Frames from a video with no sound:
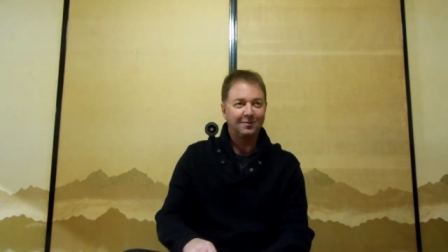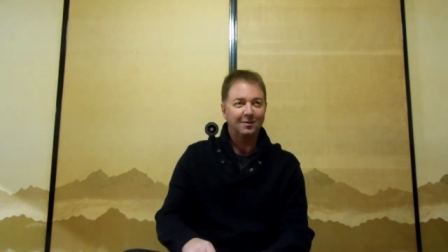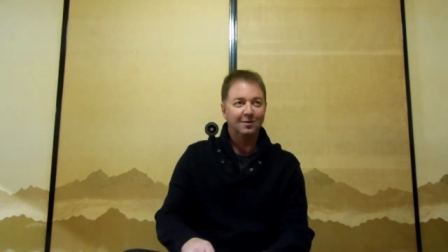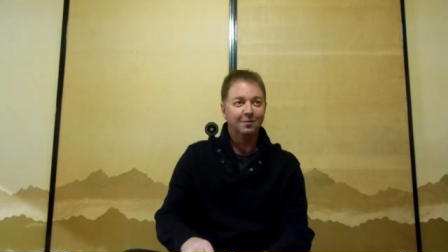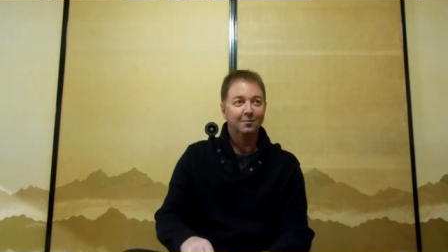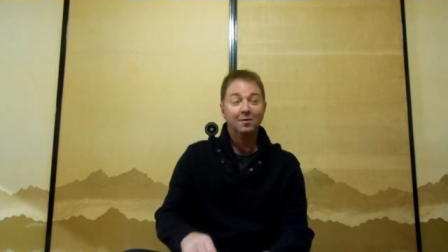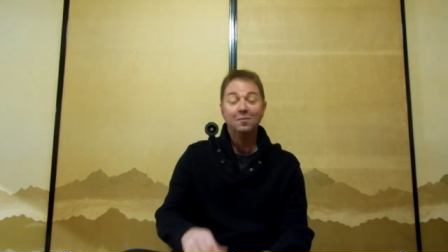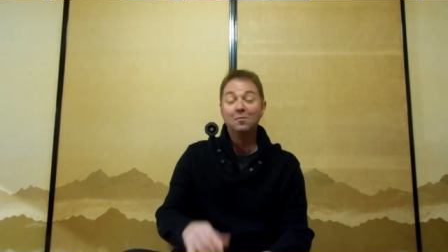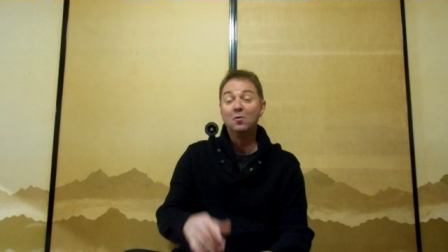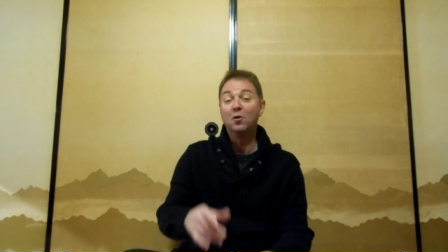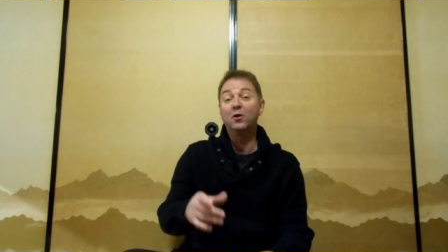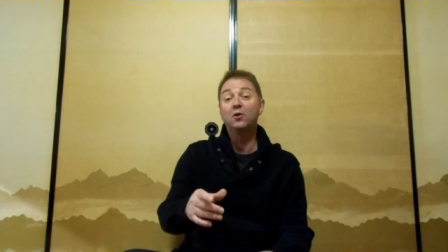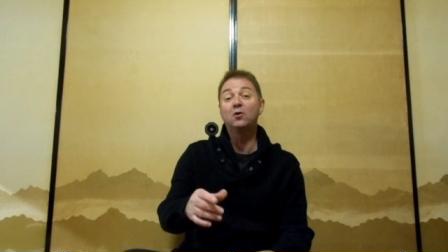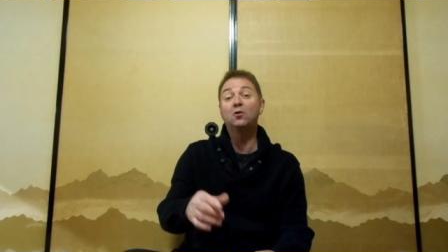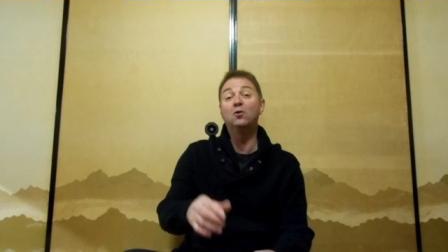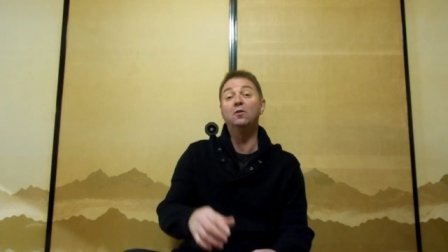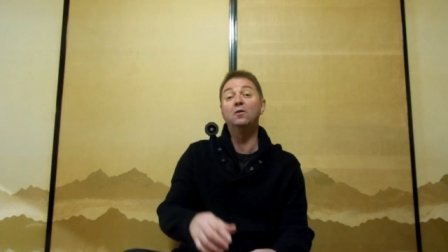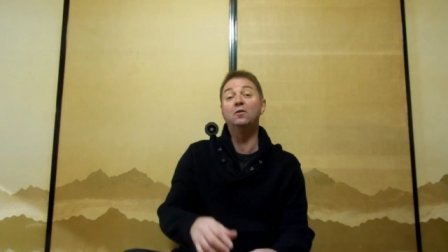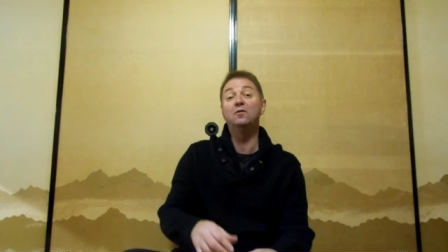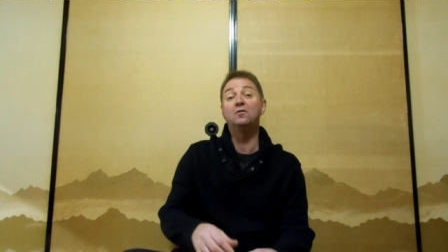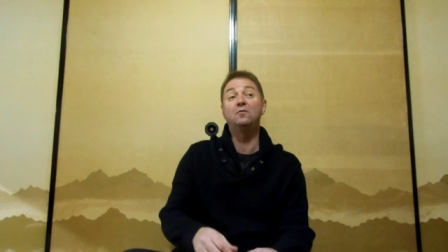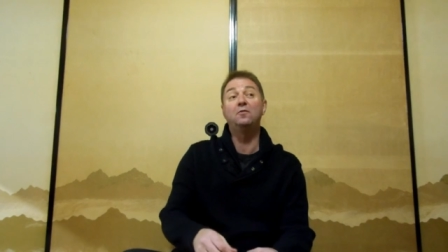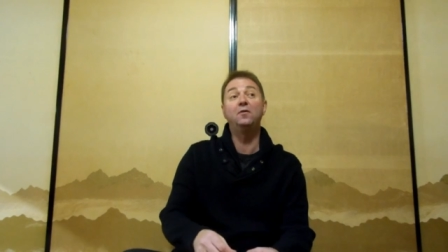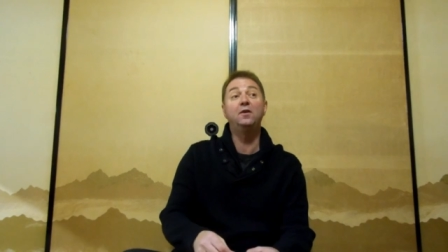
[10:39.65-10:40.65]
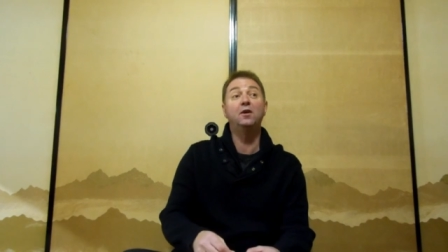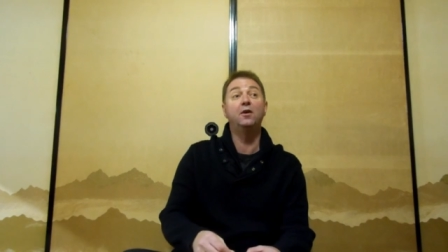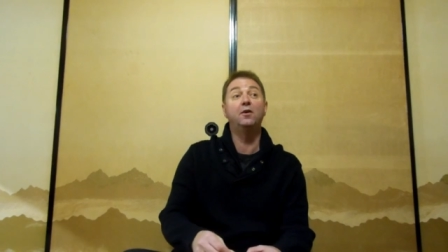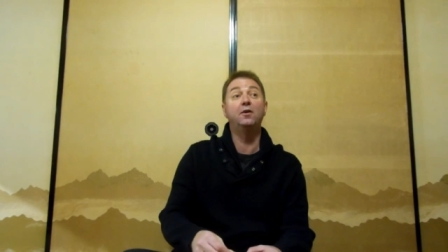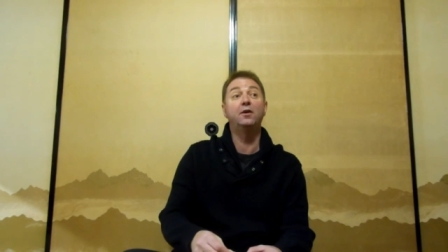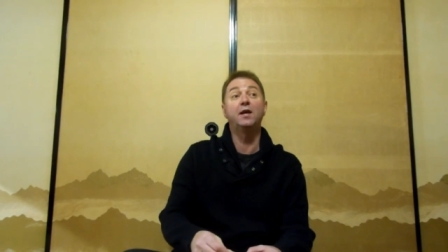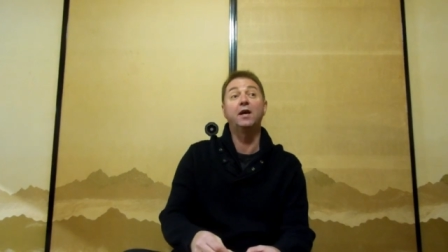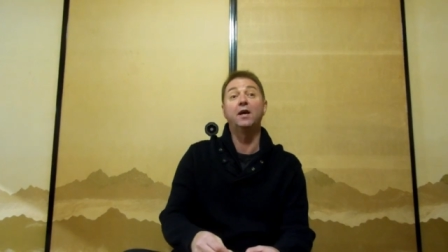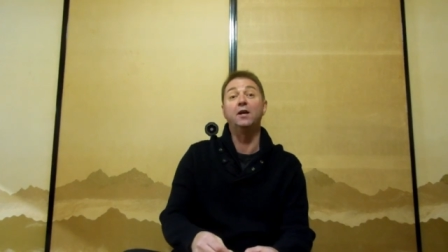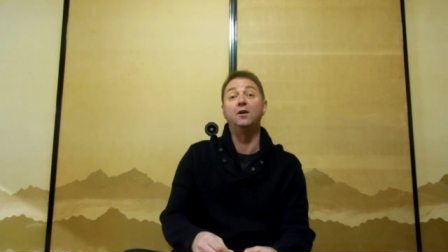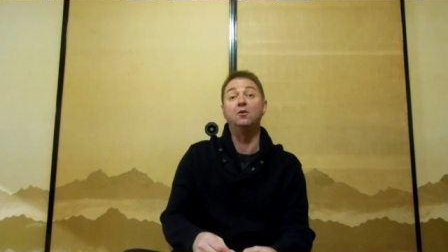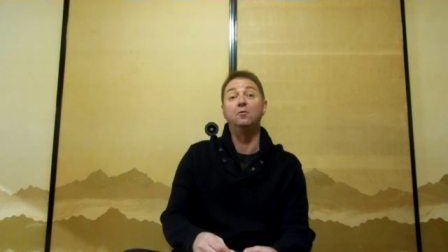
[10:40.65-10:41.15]
We might call this video,
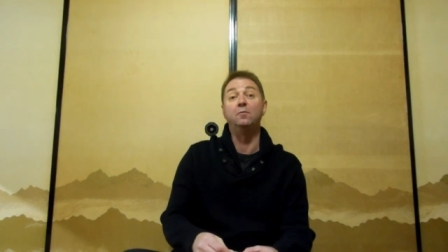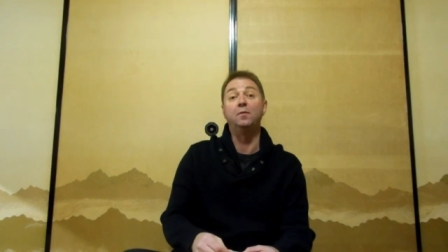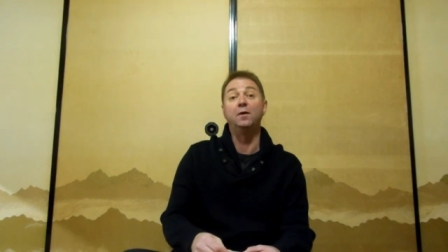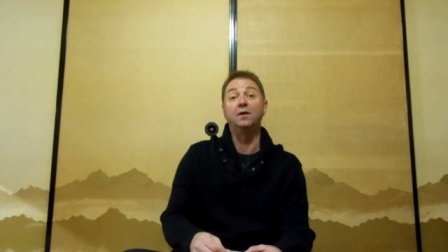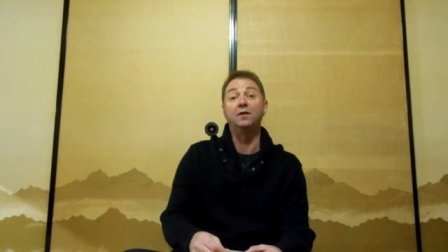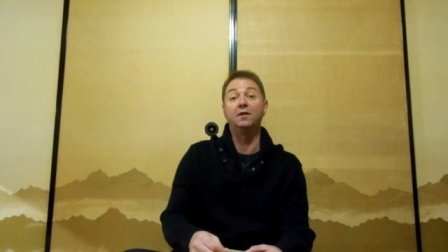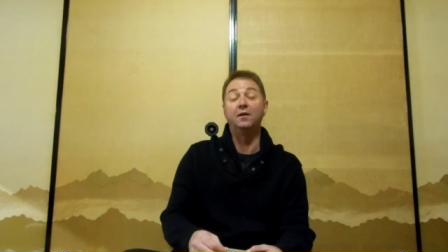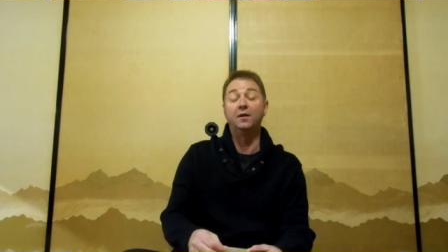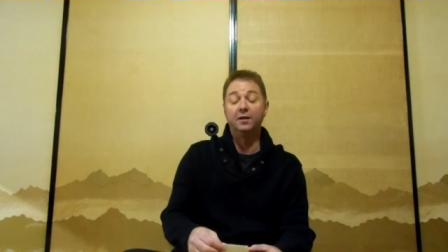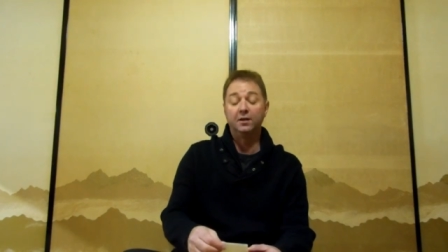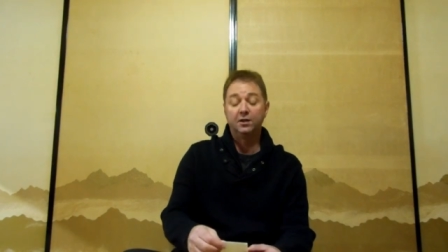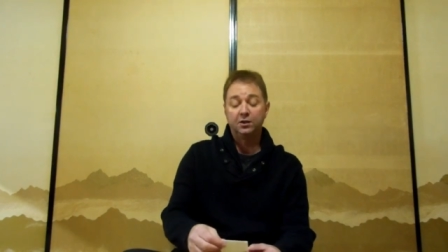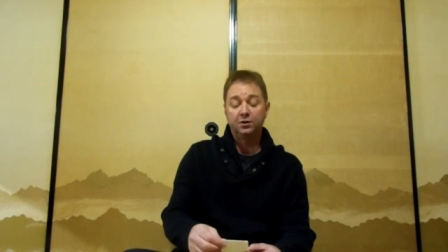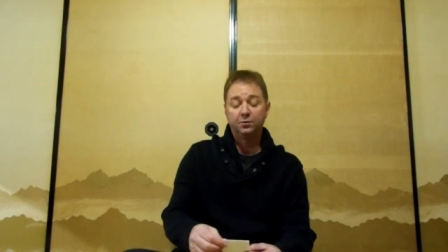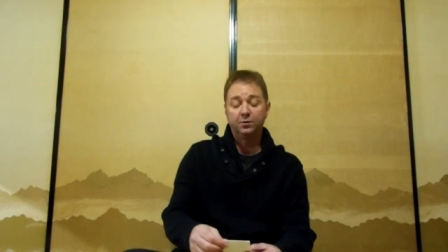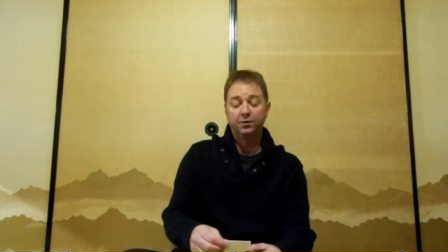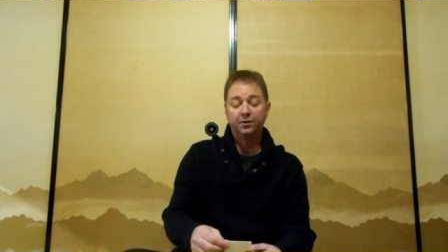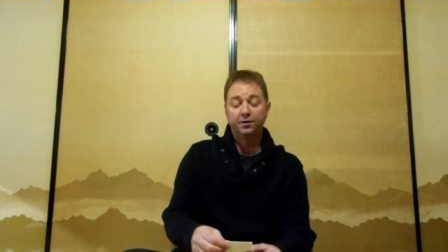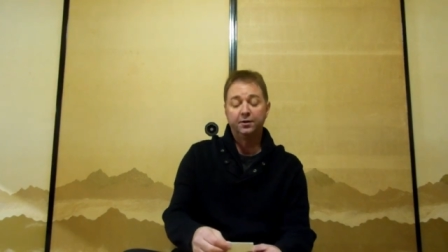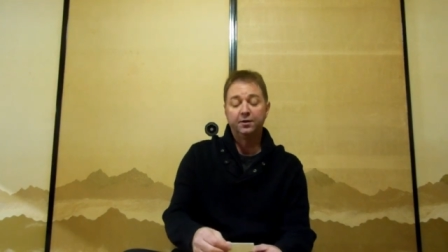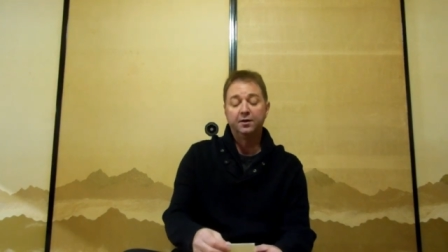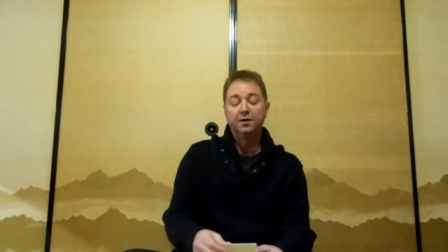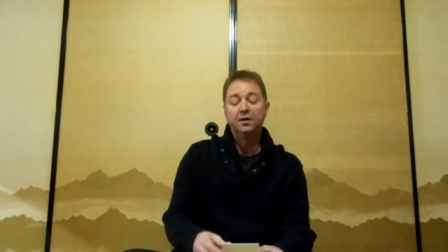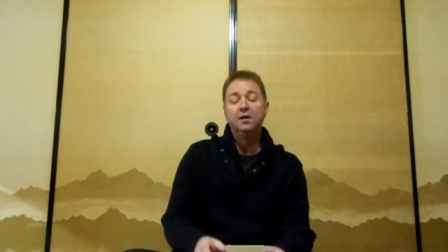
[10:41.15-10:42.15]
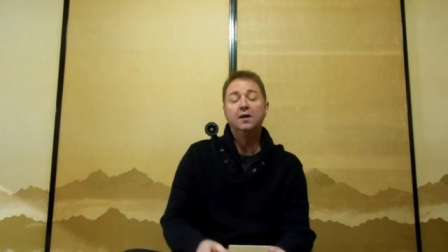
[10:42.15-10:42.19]
can you pick the English word?